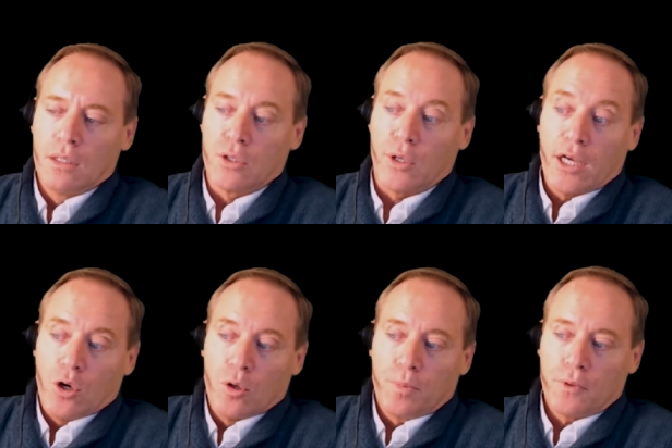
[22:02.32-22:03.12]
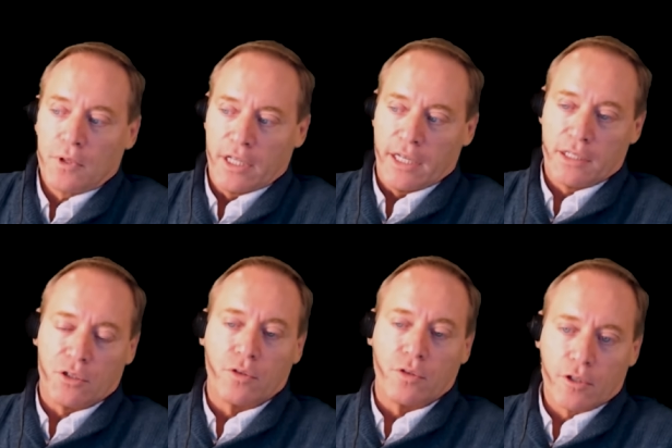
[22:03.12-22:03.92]
So I hope that
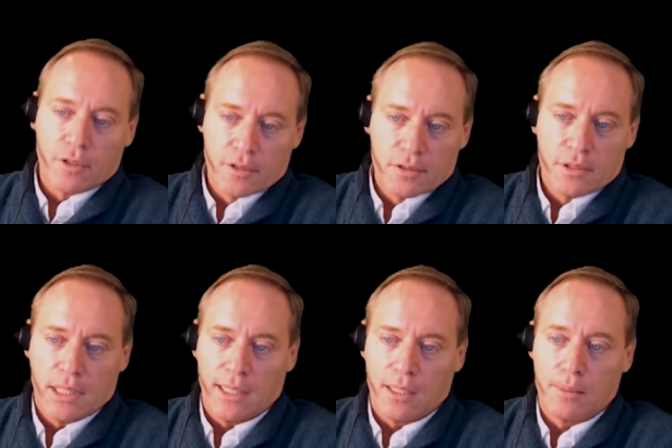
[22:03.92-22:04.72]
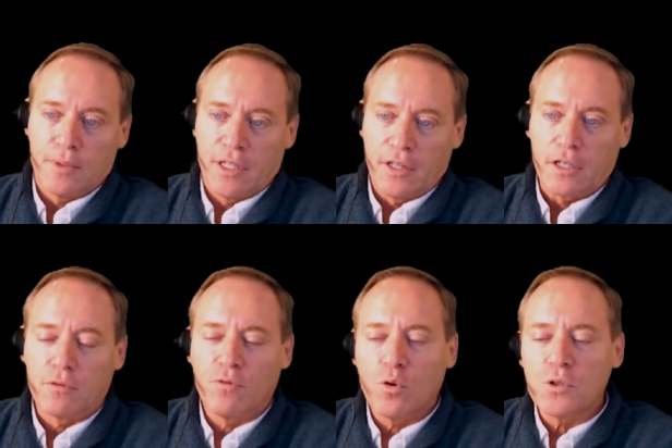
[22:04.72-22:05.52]
it's over. Um, I think,
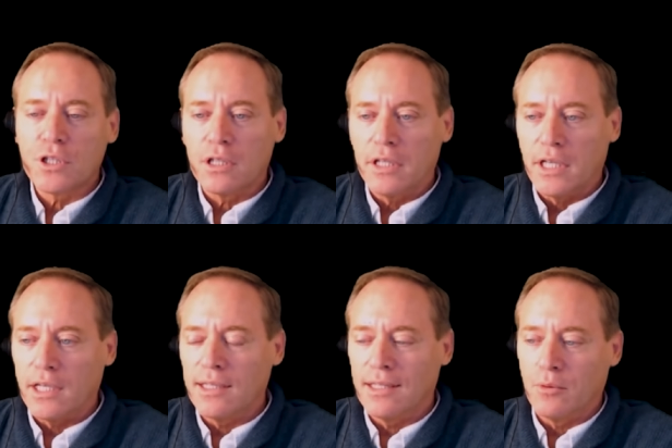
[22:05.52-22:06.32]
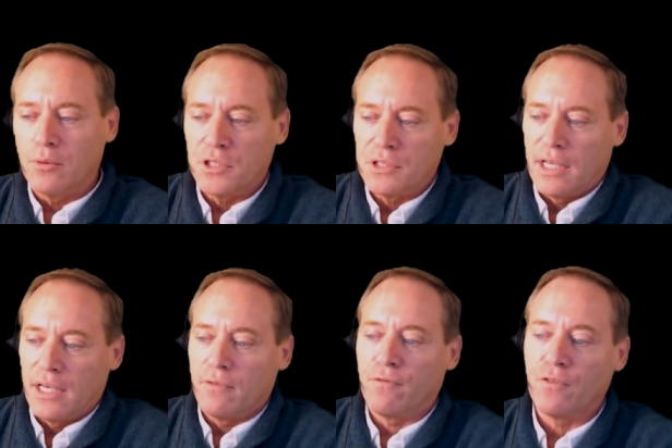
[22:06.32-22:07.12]
unfortunately, it was
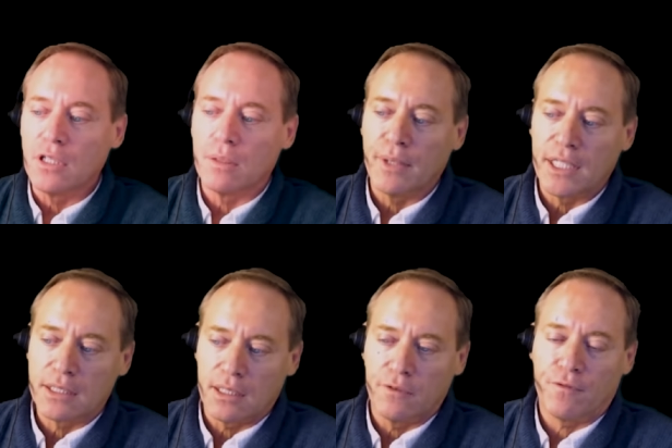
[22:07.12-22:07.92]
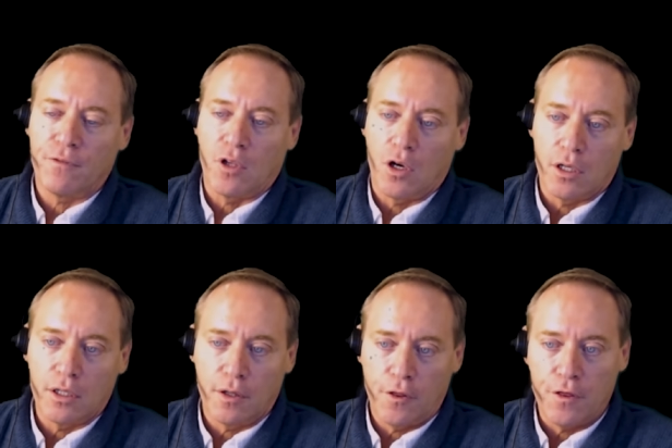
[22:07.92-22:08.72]
a fundamentally
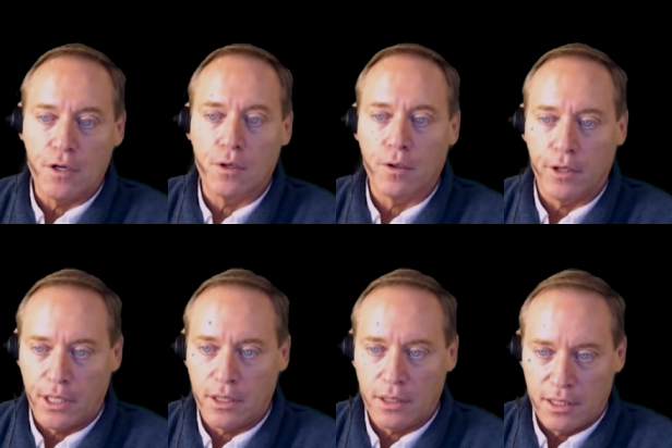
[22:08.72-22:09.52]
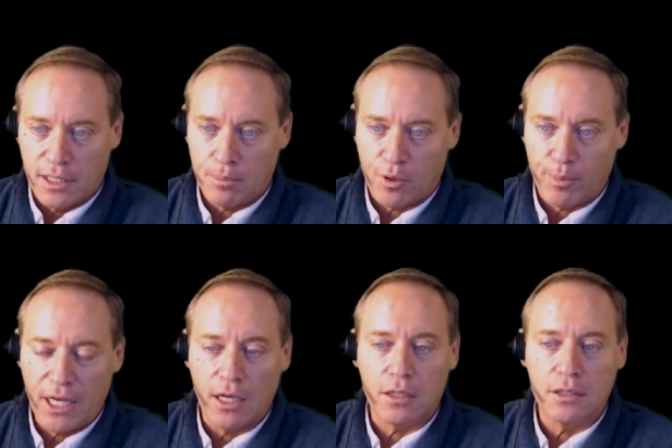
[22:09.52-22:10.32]
flawed theory that
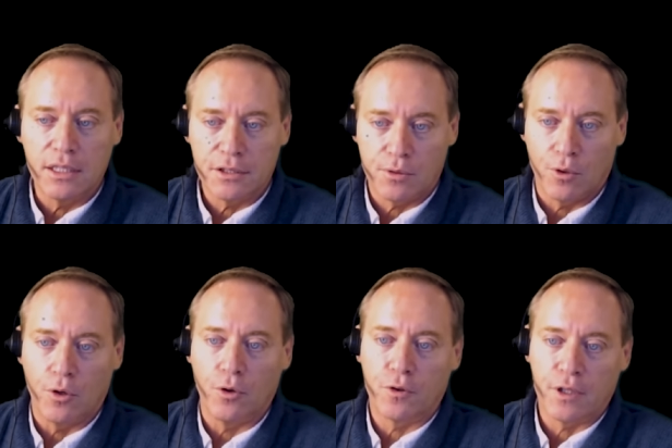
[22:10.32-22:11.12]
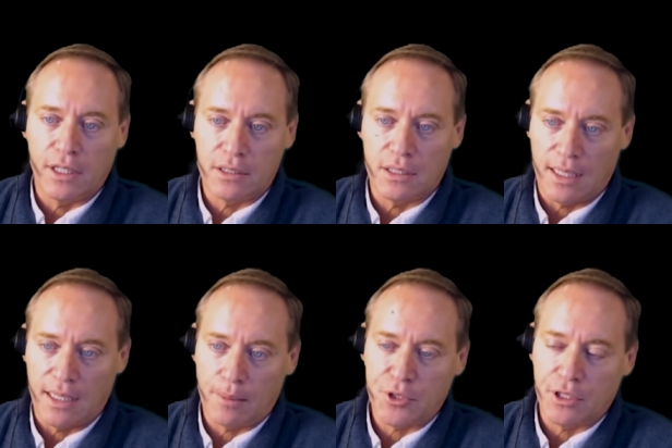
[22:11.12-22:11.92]
propelled its growth and its
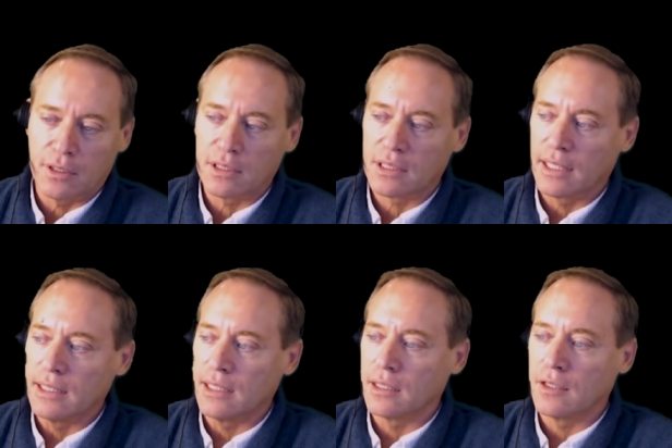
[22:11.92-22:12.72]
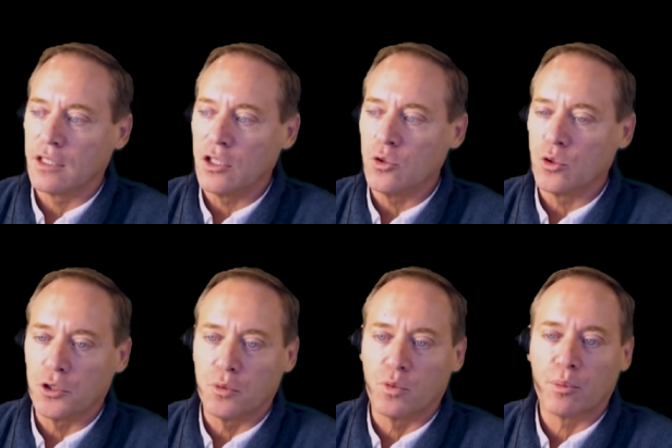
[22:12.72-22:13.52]
adoption. This idea that you
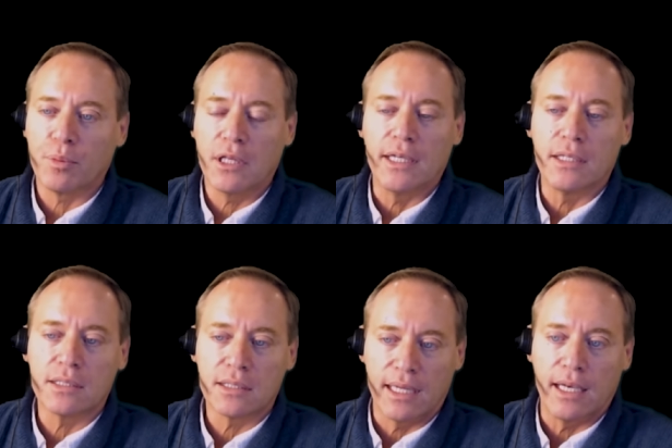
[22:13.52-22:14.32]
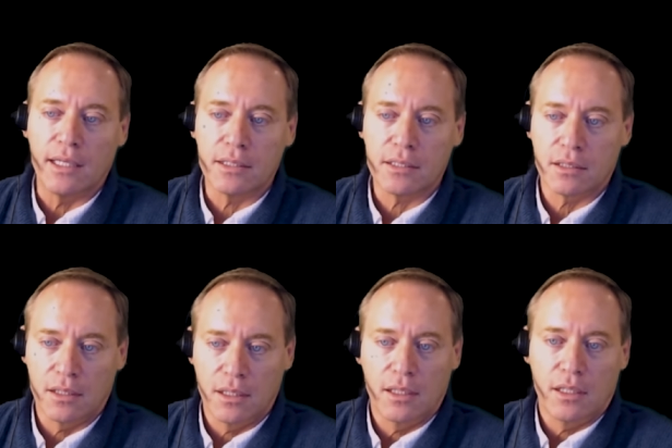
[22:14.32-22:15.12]
could replace
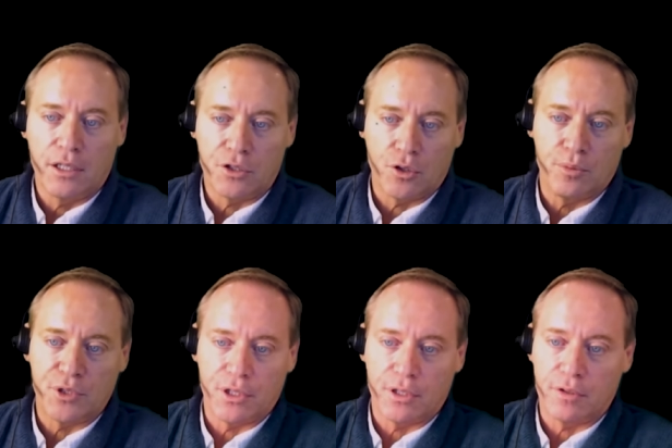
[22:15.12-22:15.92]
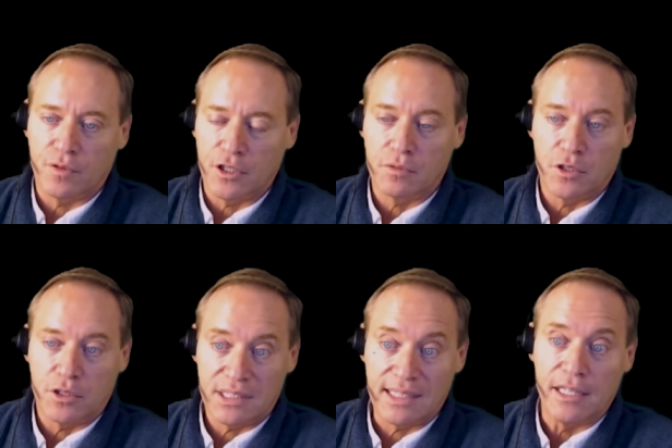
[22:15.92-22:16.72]
states in terms of the,
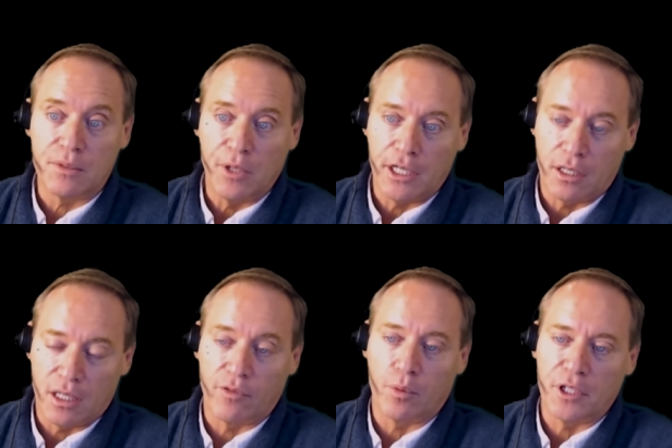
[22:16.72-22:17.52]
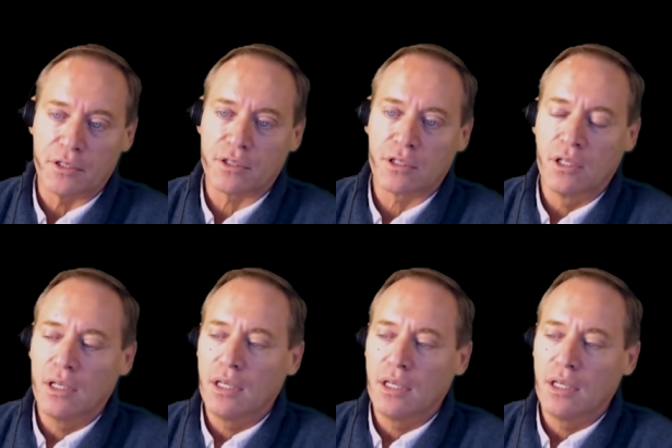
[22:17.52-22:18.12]
the states, meaning governments,